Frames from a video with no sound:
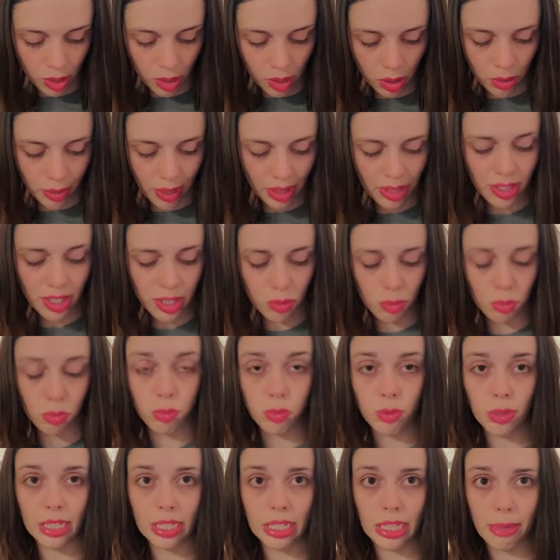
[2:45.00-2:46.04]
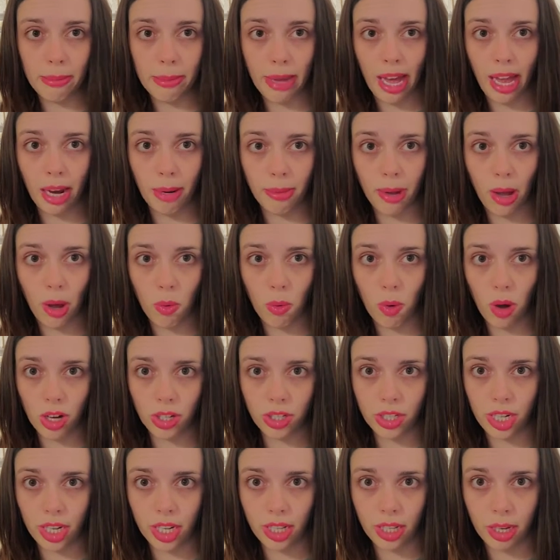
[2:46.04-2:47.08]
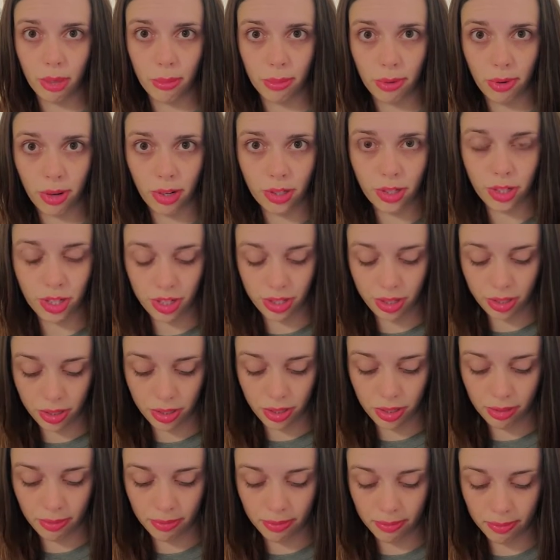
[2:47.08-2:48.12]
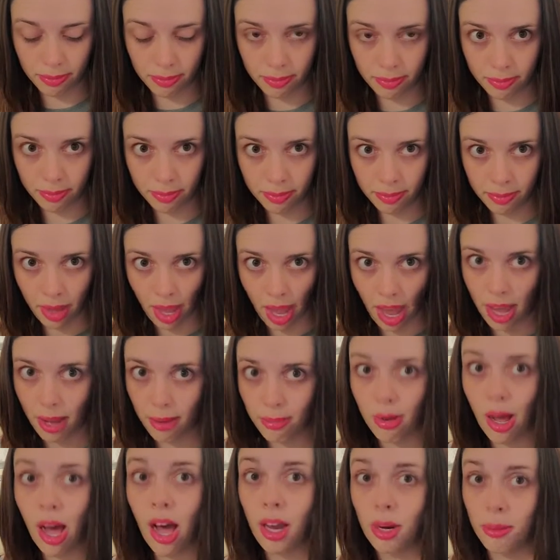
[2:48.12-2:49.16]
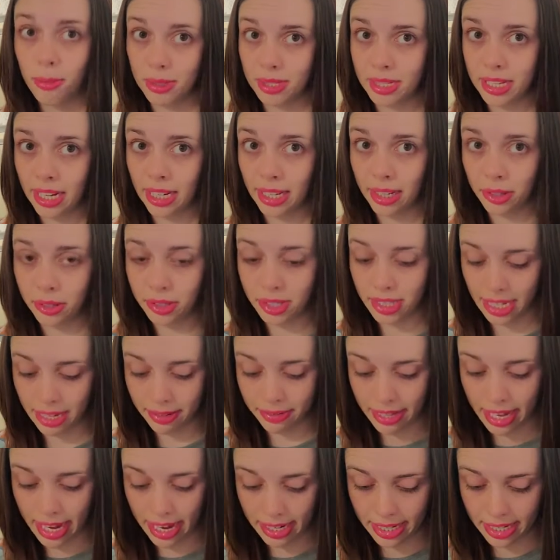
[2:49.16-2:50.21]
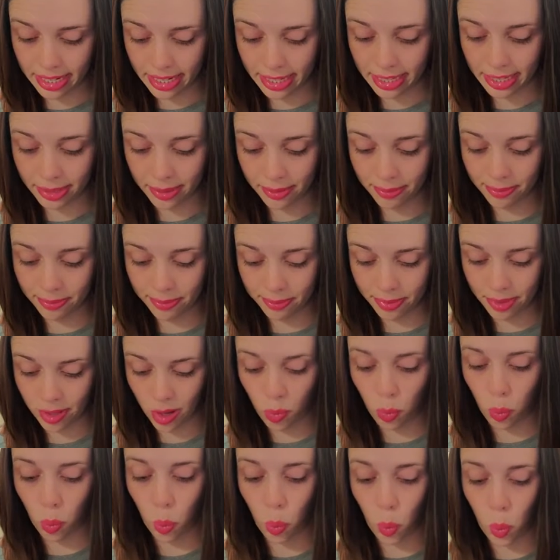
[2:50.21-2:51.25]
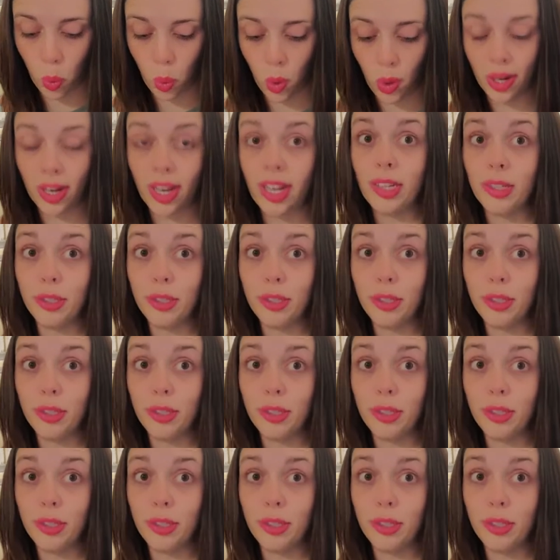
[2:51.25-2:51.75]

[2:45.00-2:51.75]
Who else is really bad about washing their brushes? I am 100% guilty of that. 100%.